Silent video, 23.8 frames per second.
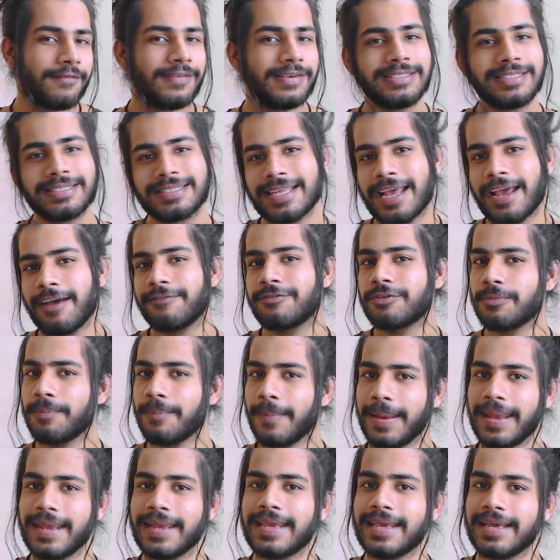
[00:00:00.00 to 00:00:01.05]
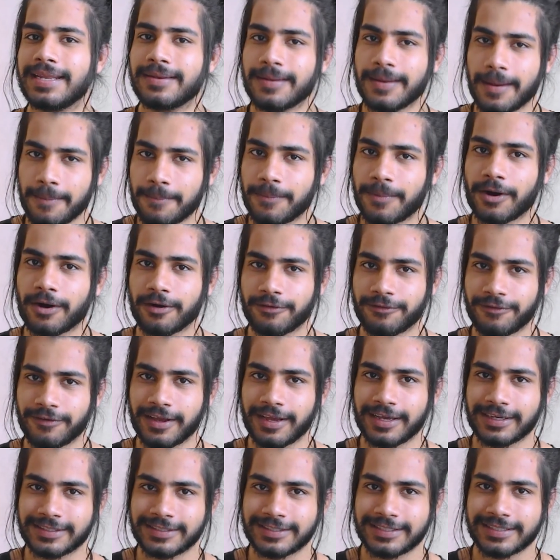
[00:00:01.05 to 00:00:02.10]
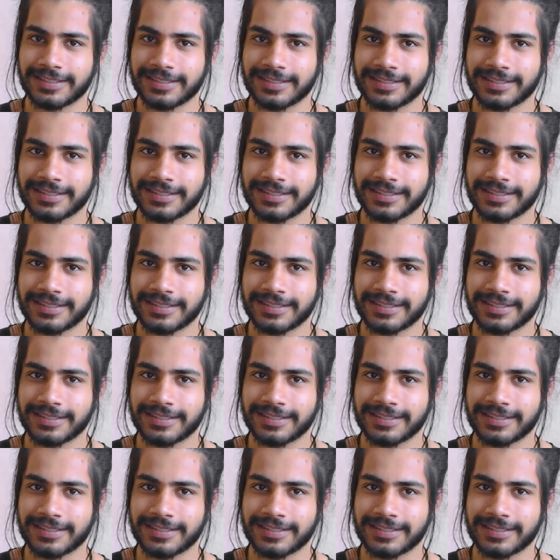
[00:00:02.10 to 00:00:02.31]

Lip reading: we just have to make it perfect.